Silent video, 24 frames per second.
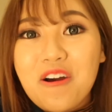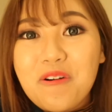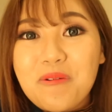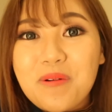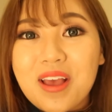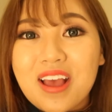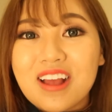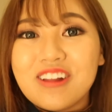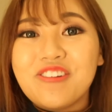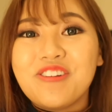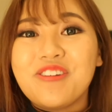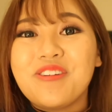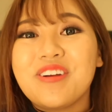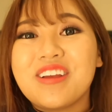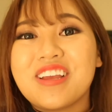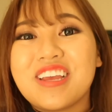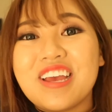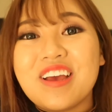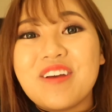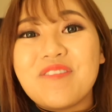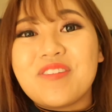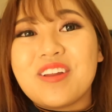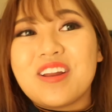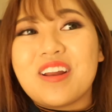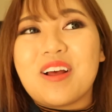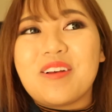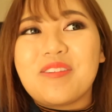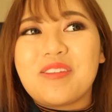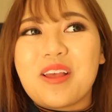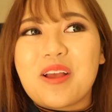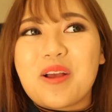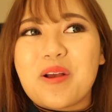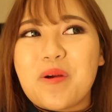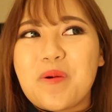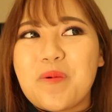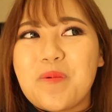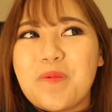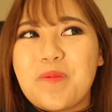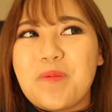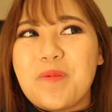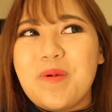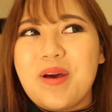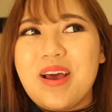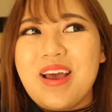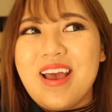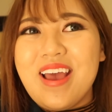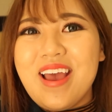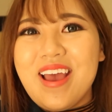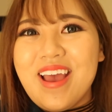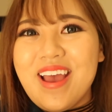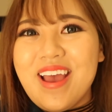oh, we got you a gift. And I was like, what?